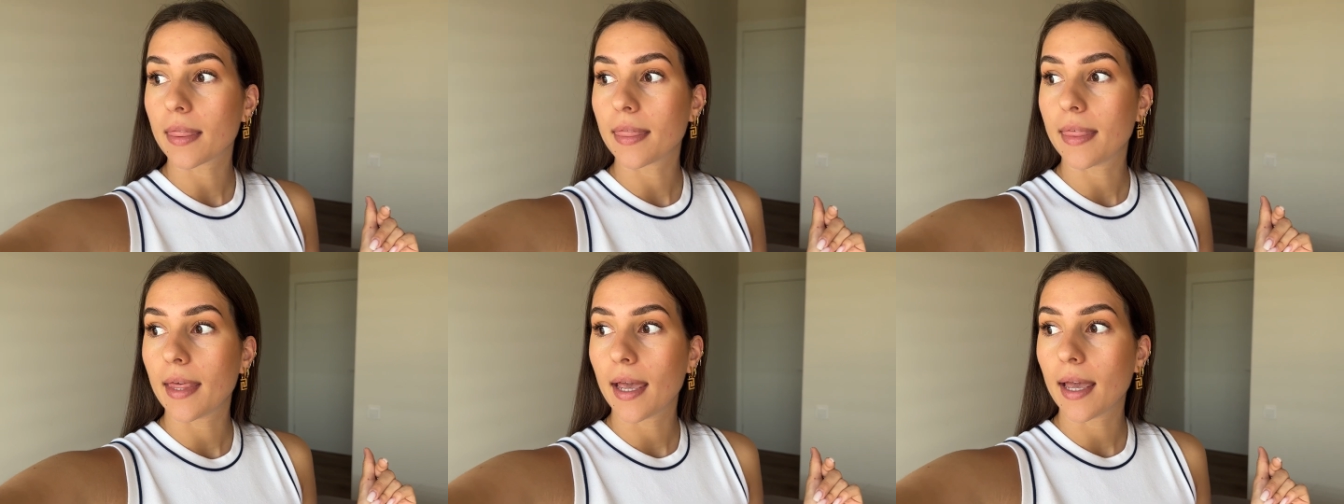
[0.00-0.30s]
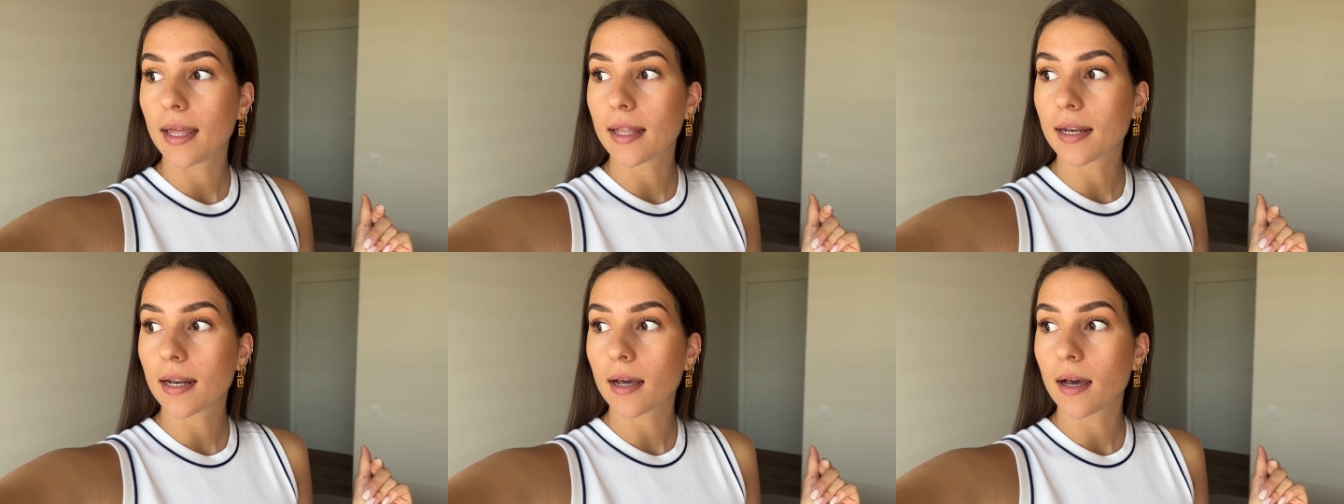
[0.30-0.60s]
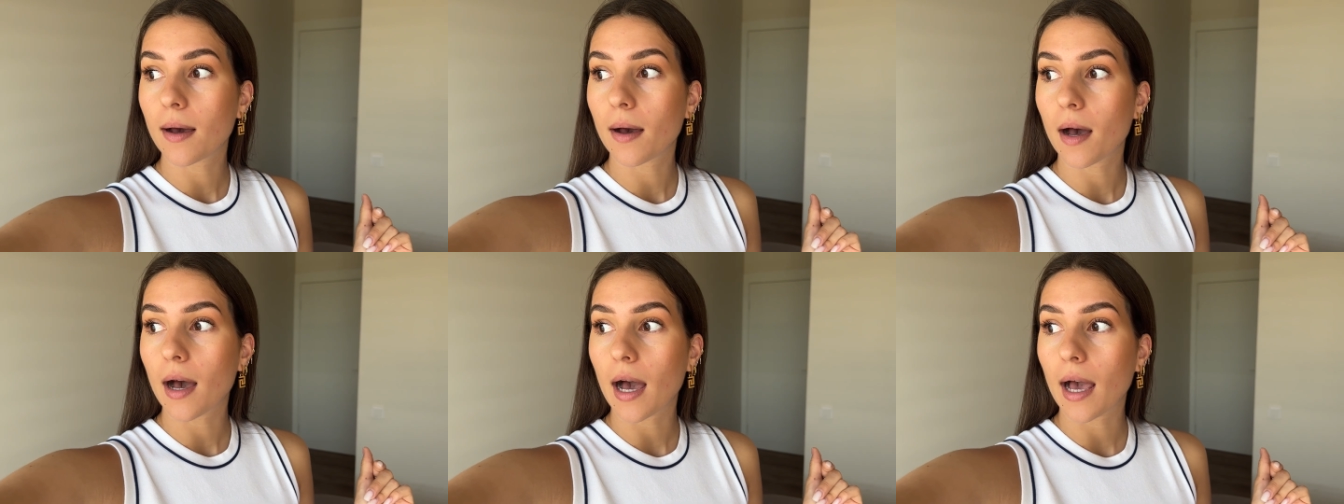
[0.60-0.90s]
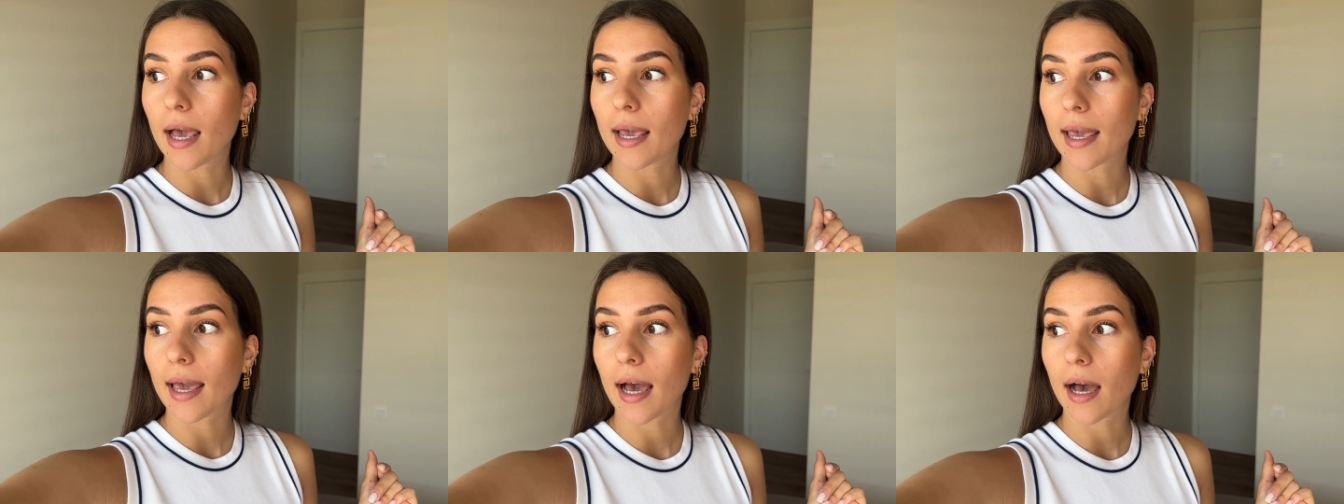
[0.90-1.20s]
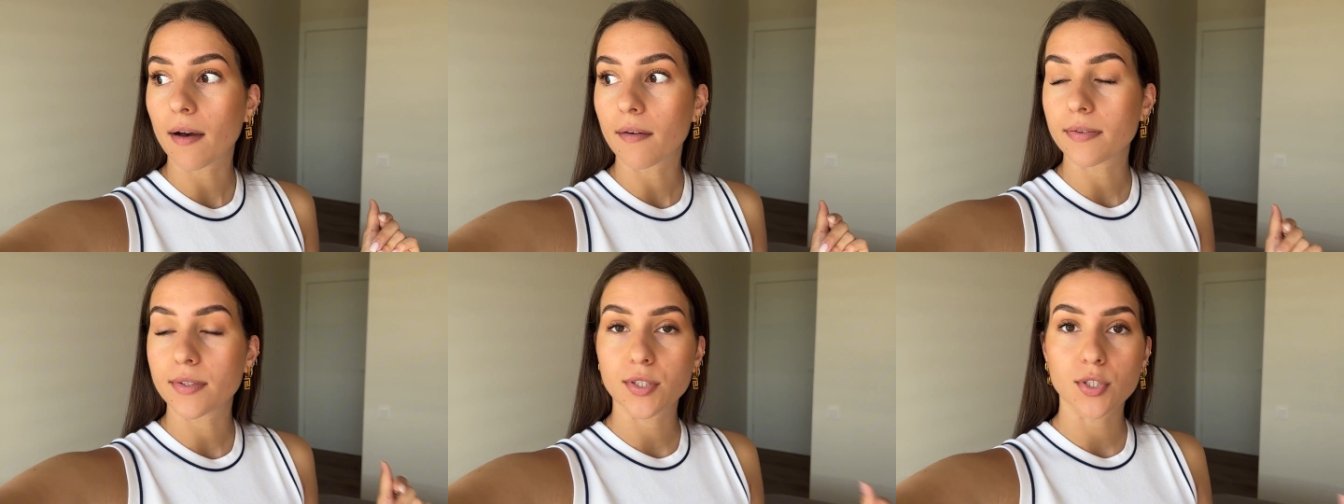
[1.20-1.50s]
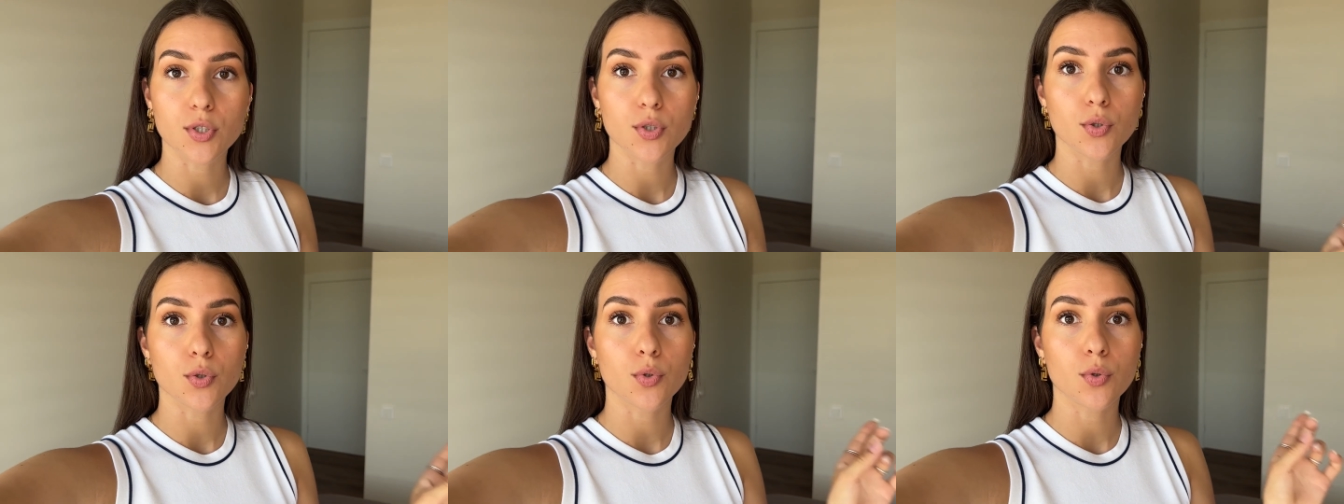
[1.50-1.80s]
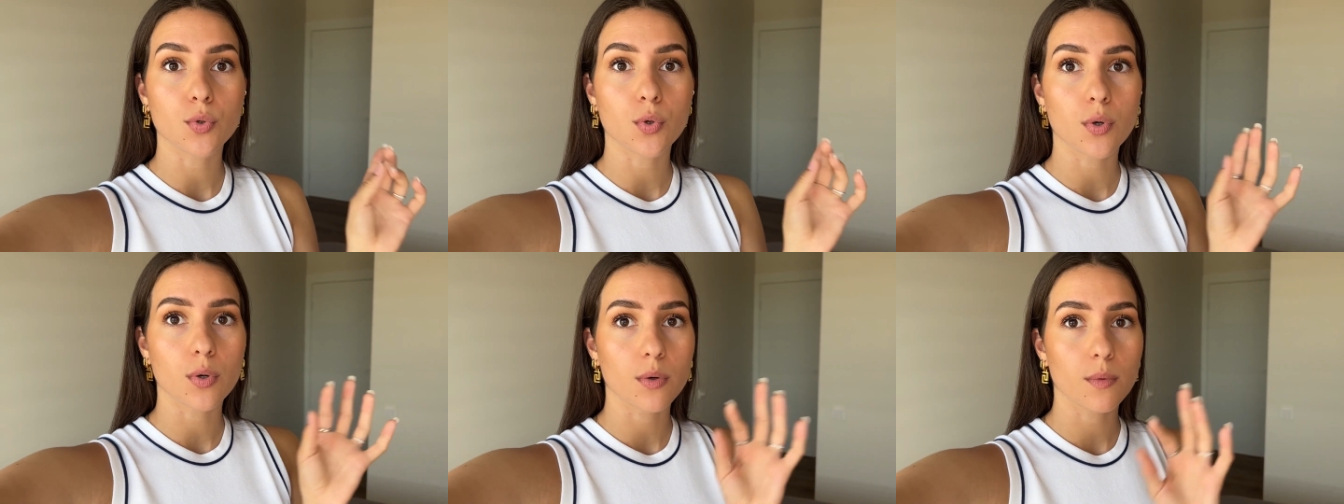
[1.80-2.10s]
then i have
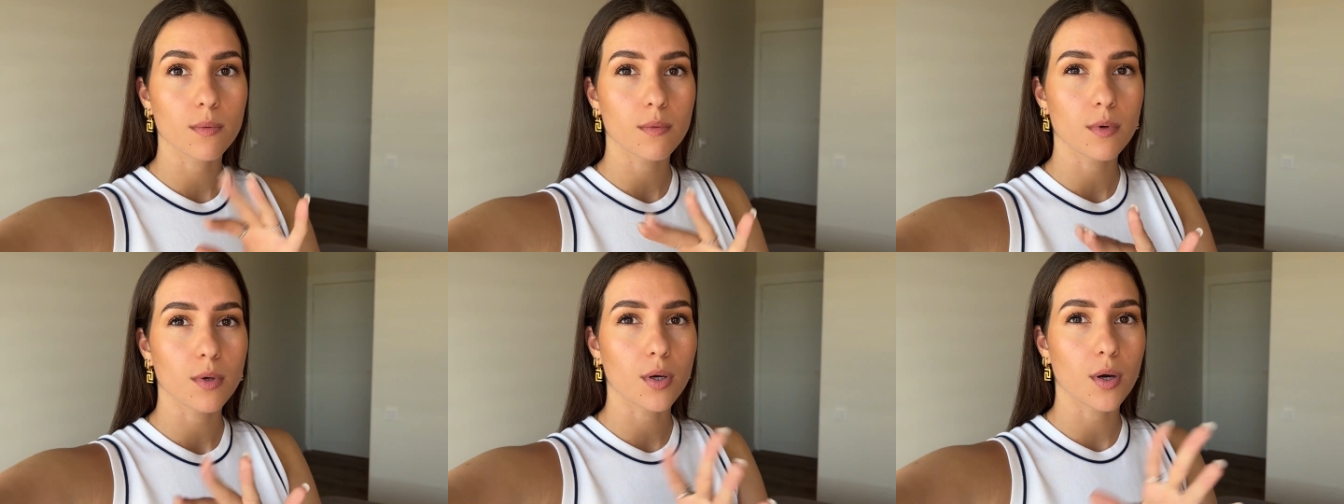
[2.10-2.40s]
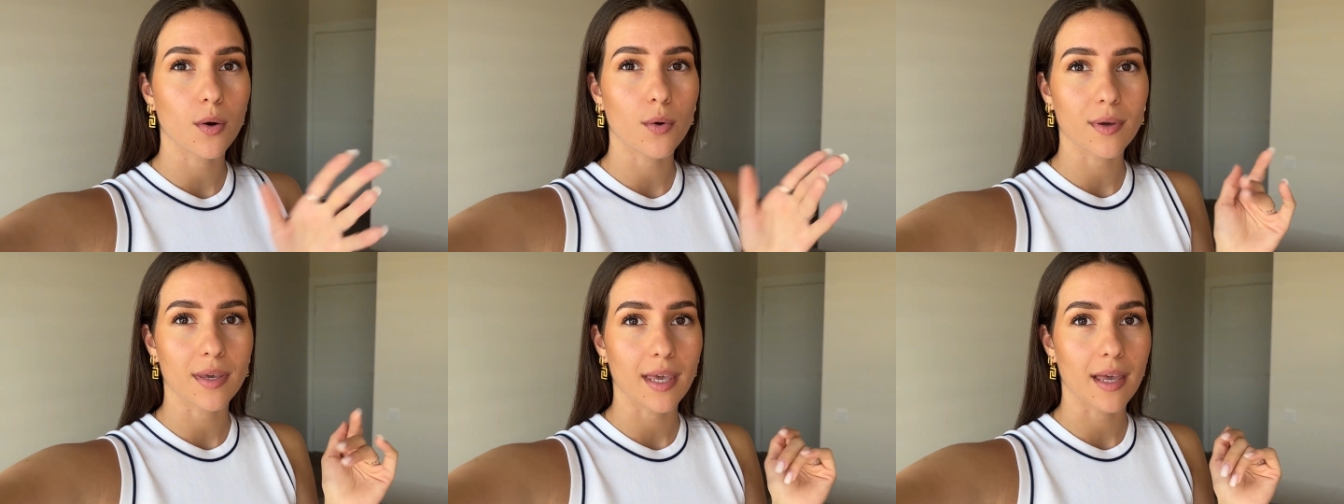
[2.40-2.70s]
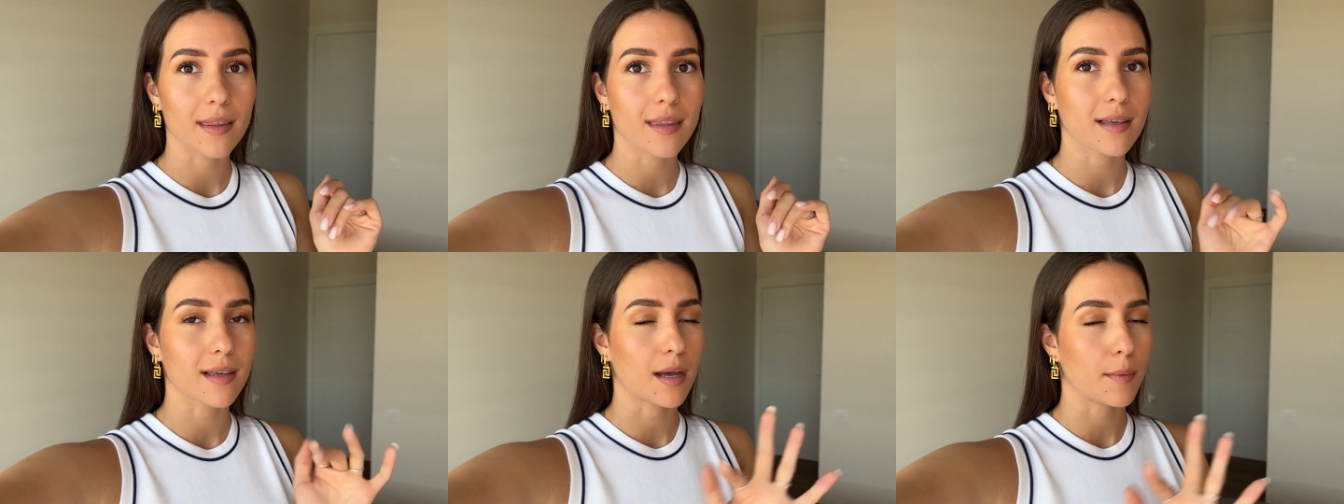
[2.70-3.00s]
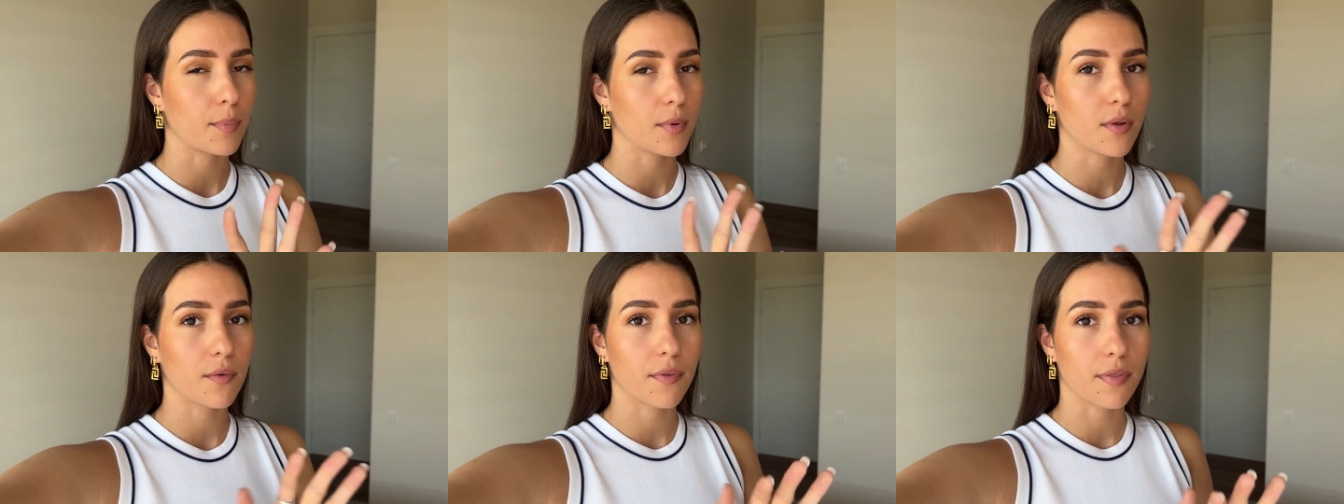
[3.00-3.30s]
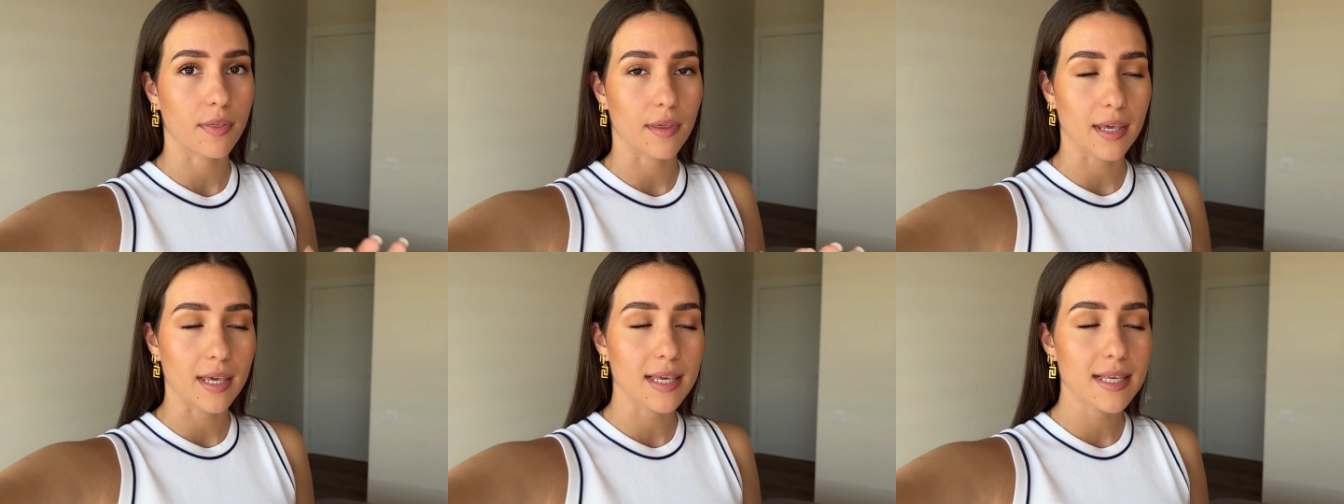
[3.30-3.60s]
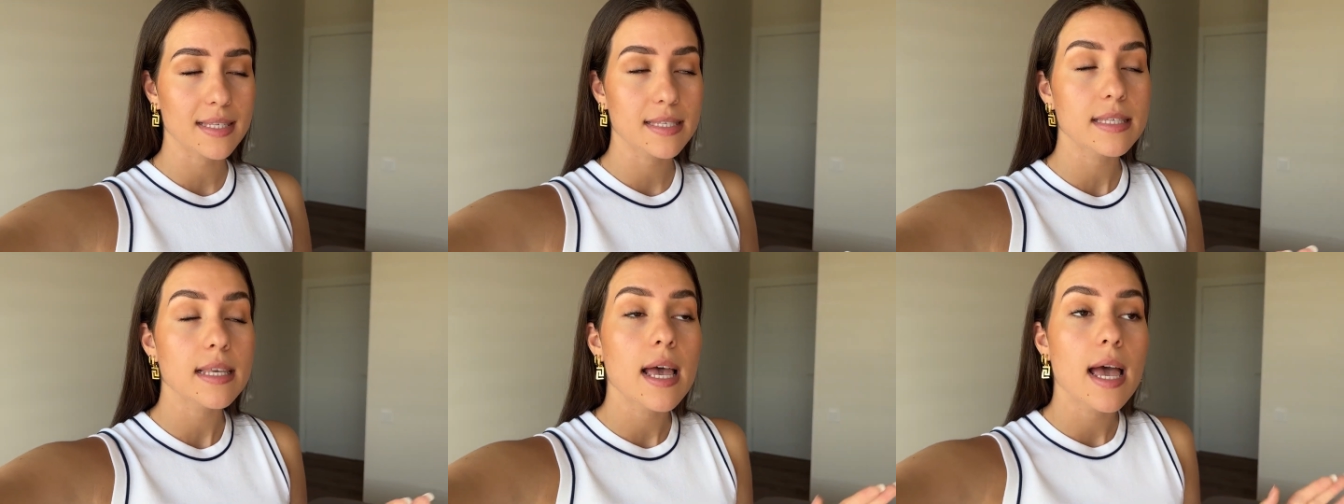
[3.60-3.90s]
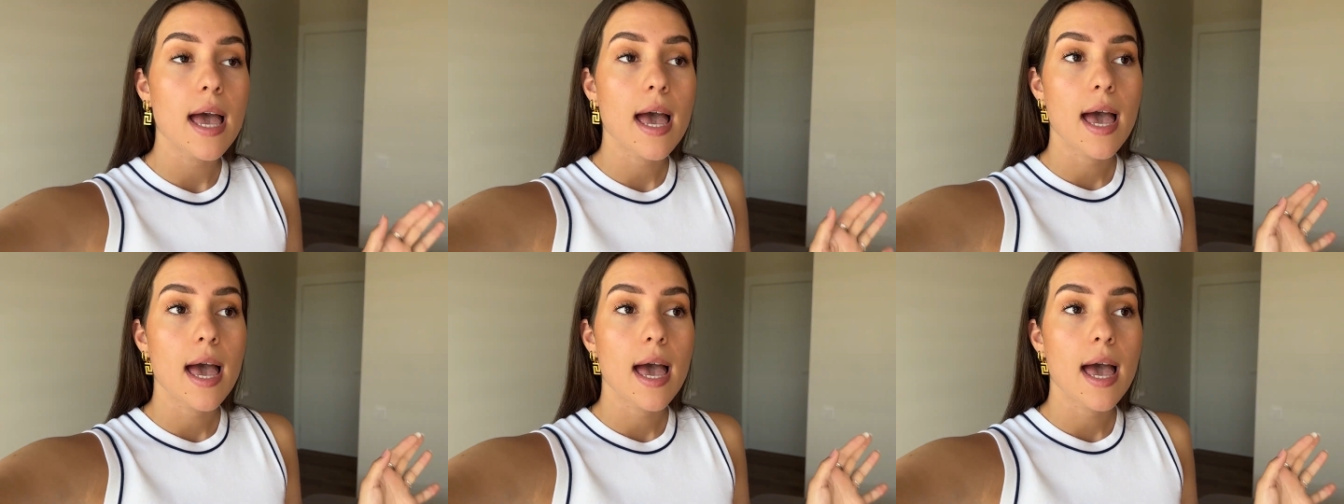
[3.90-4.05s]
to go get a couple of things